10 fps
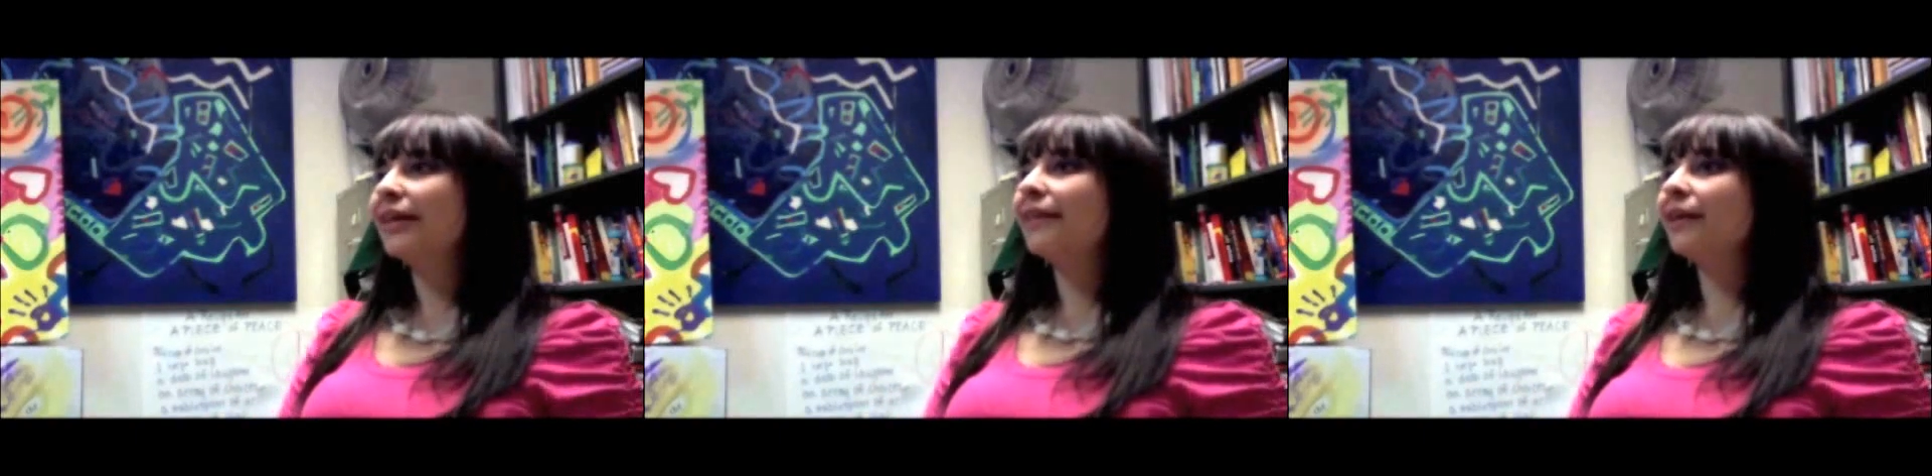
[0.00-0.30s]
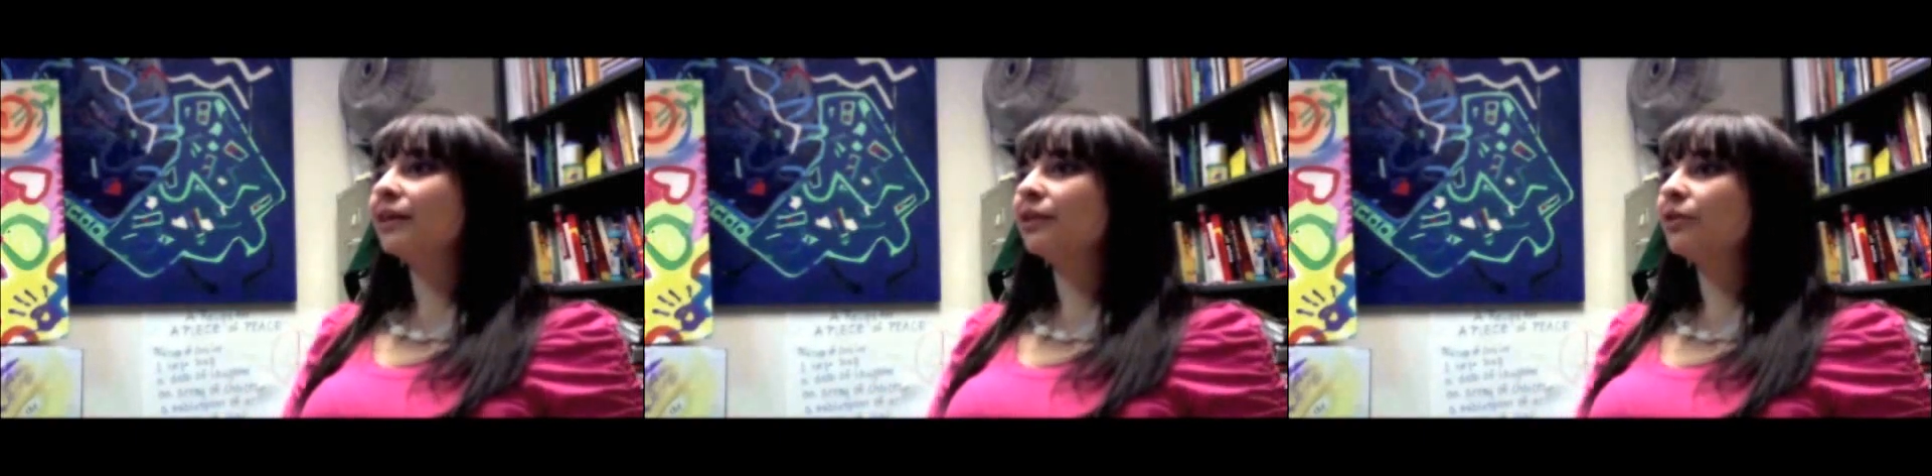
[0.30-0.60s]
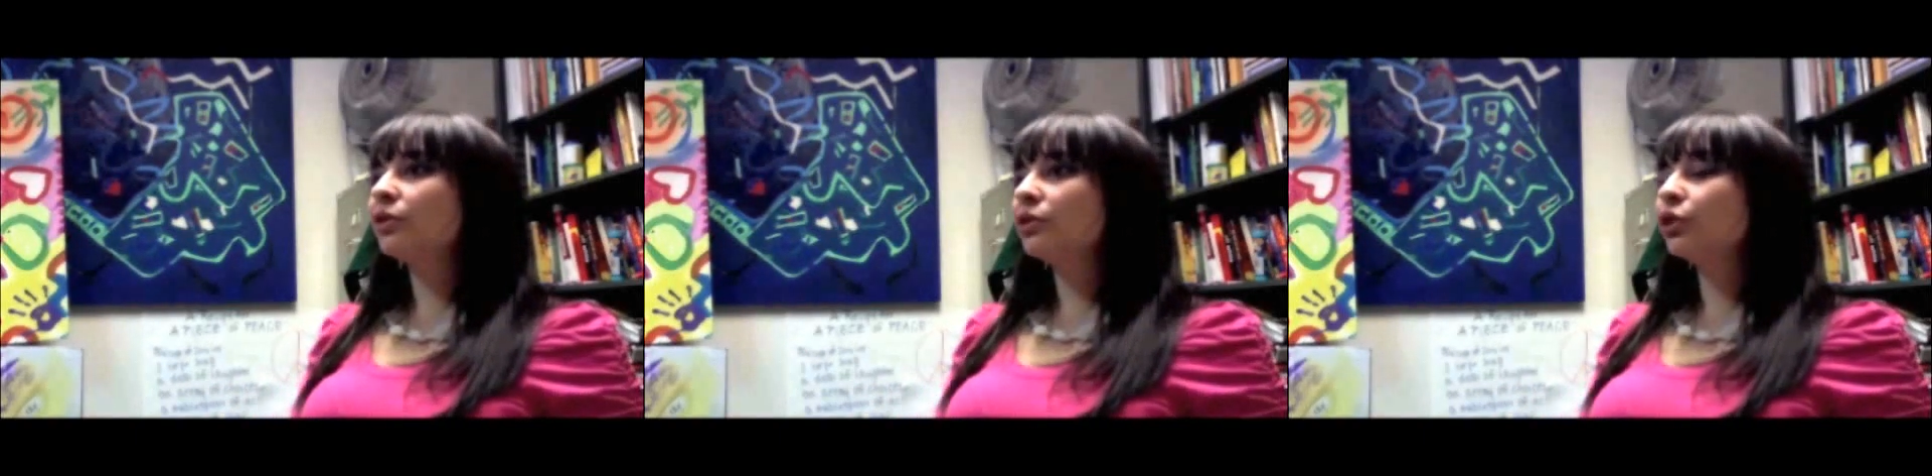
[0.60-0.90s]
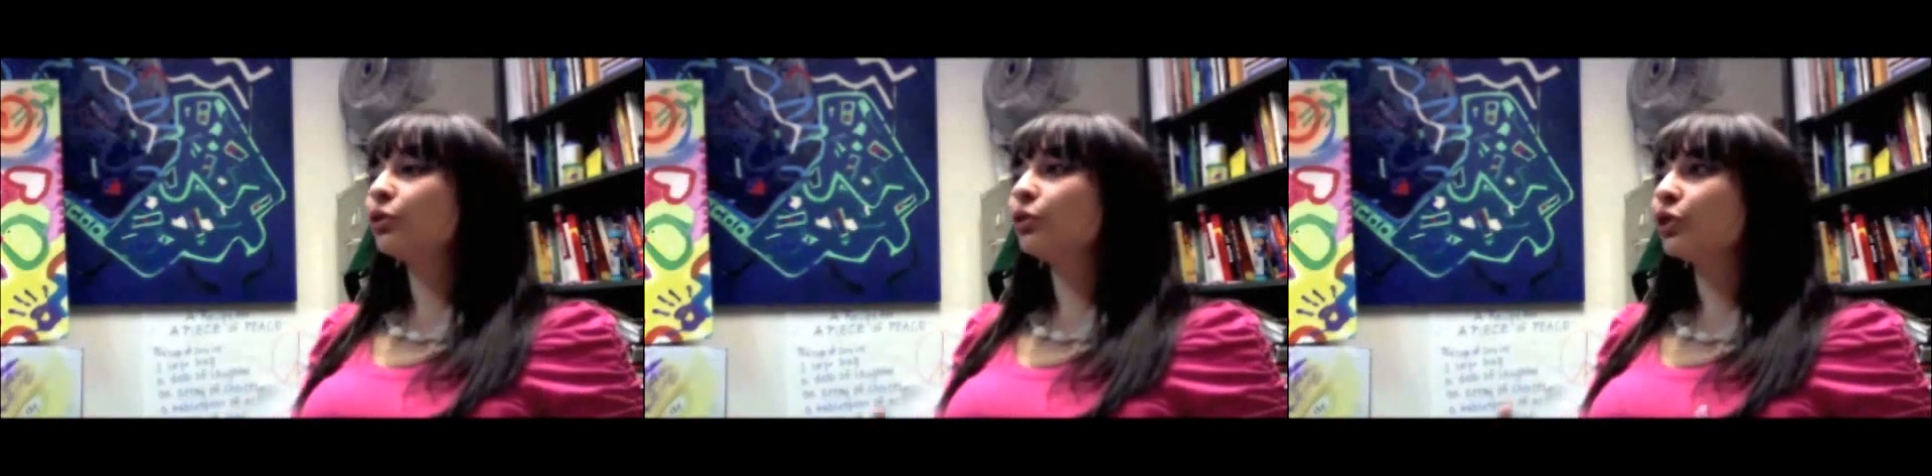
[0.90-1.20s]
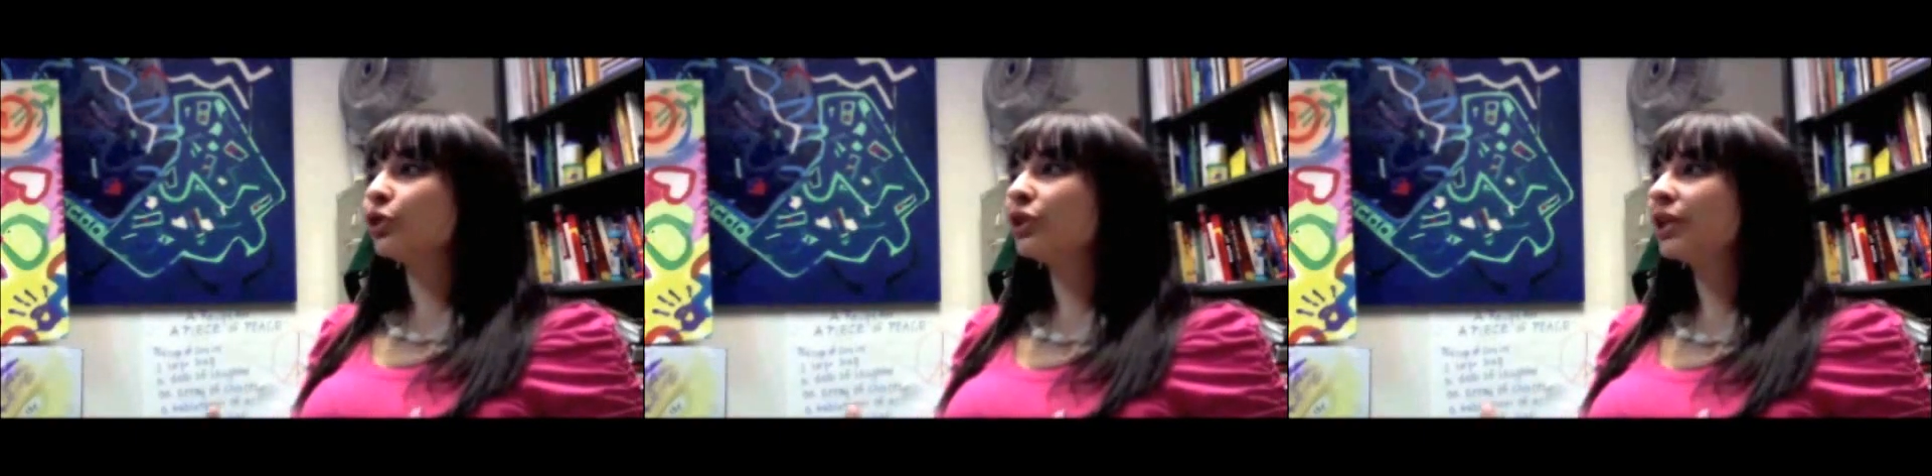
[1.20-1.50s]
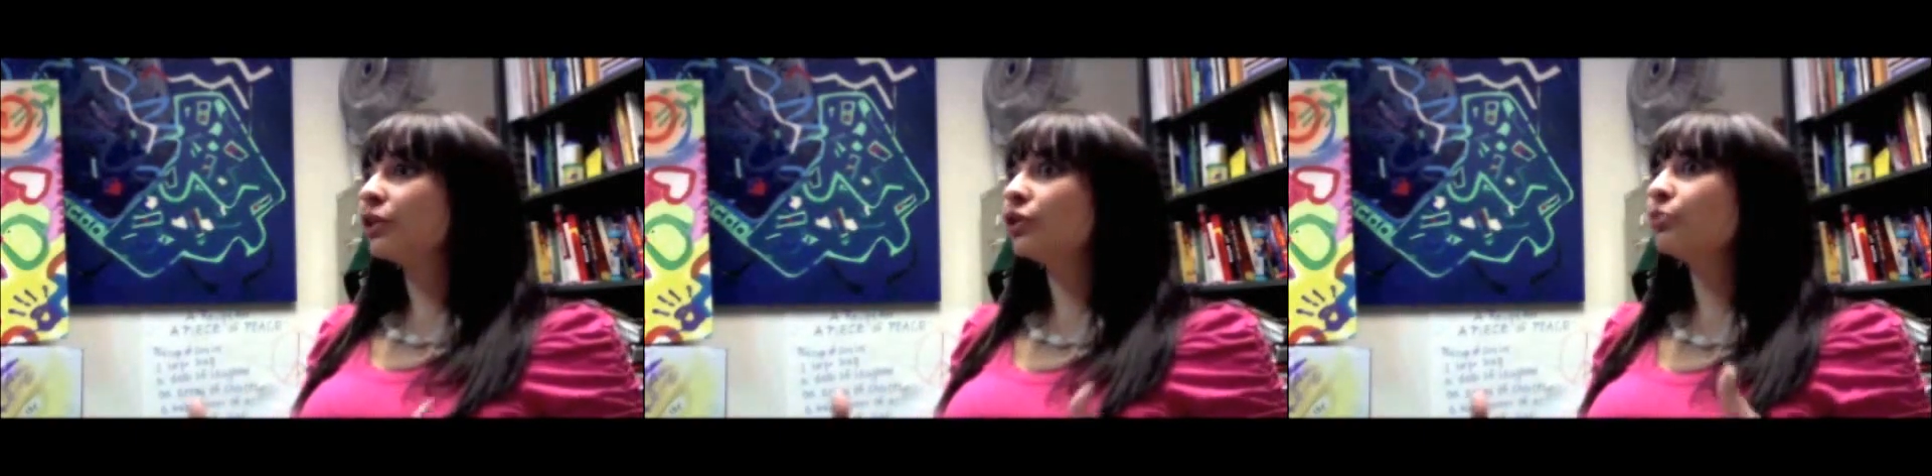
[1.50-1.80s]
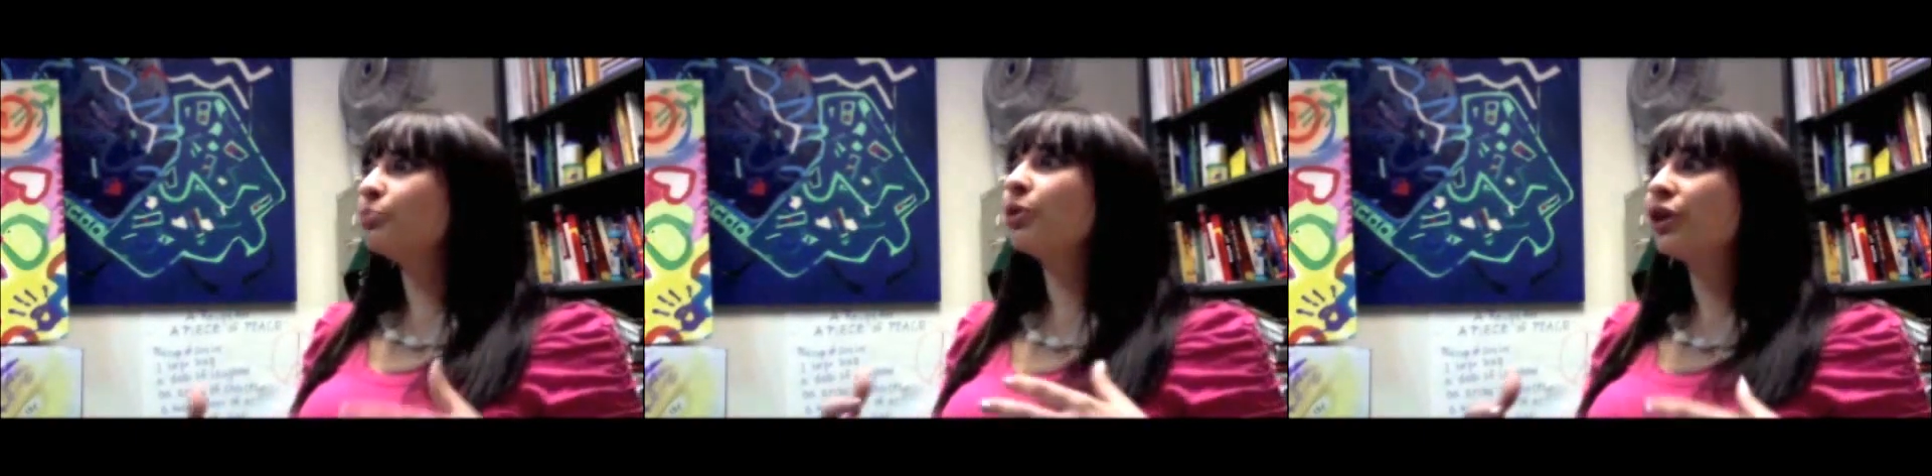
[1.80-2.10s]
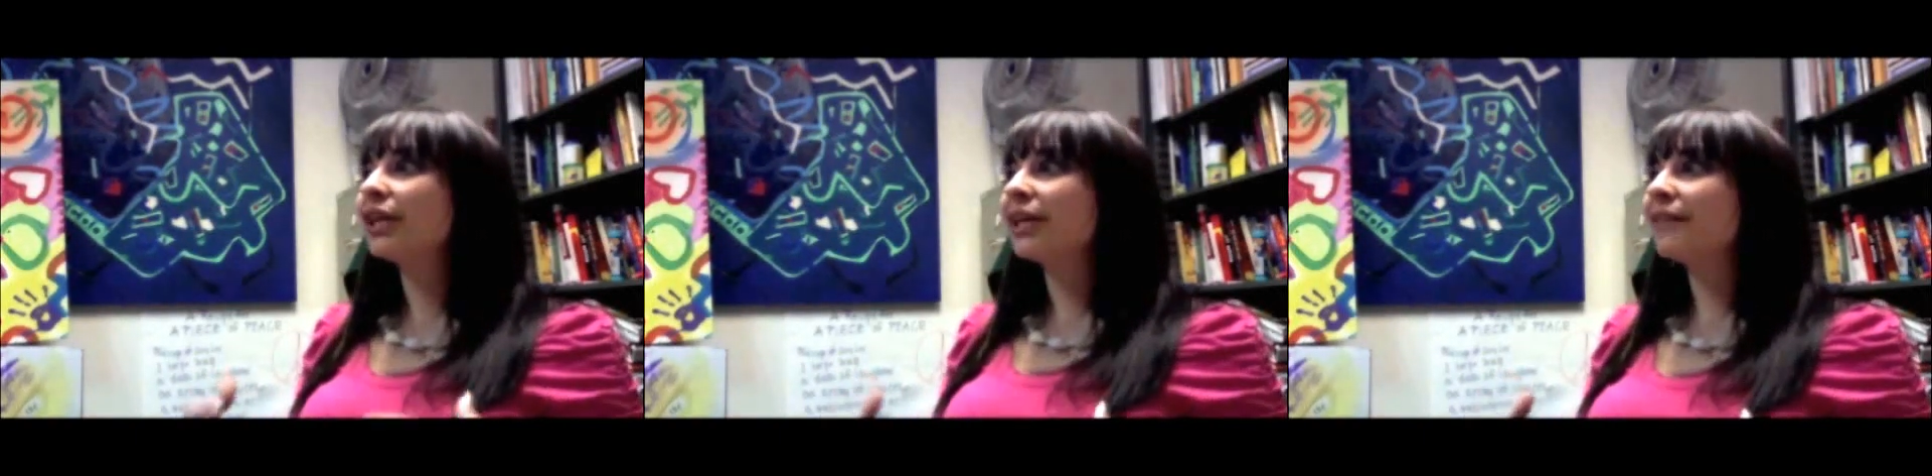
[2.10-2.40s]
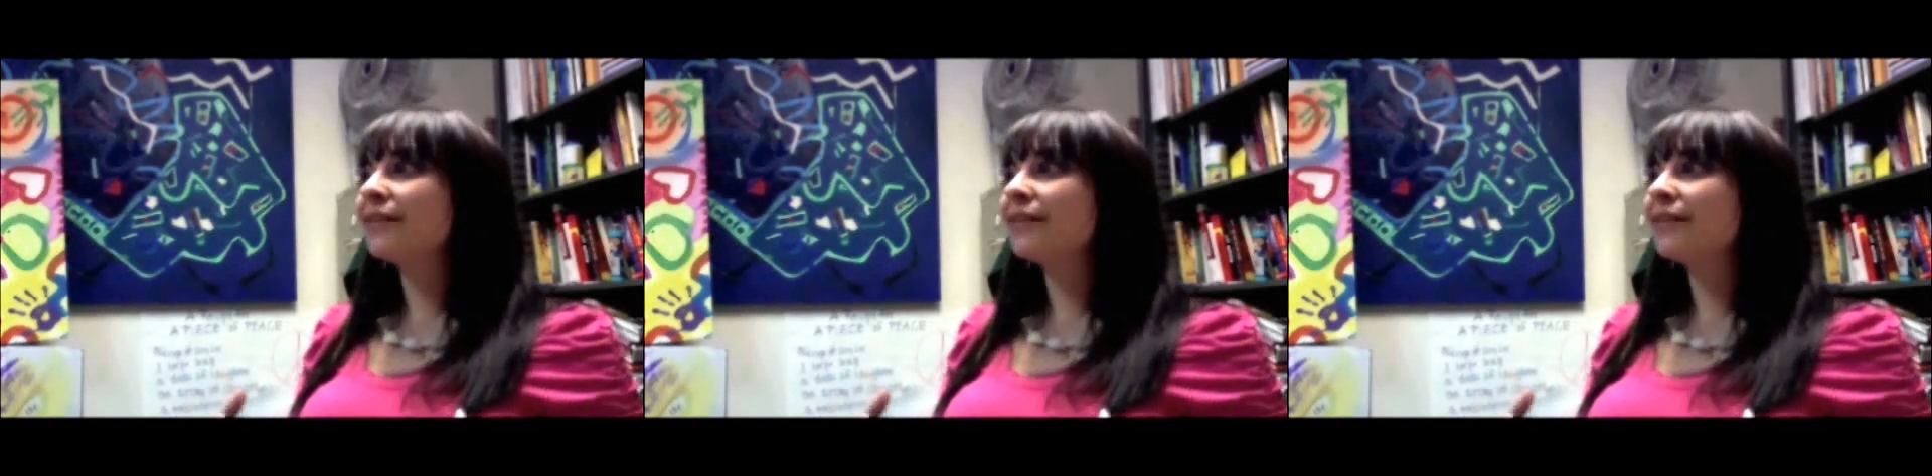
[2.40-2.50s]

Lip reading: then you're learning and you're putting in the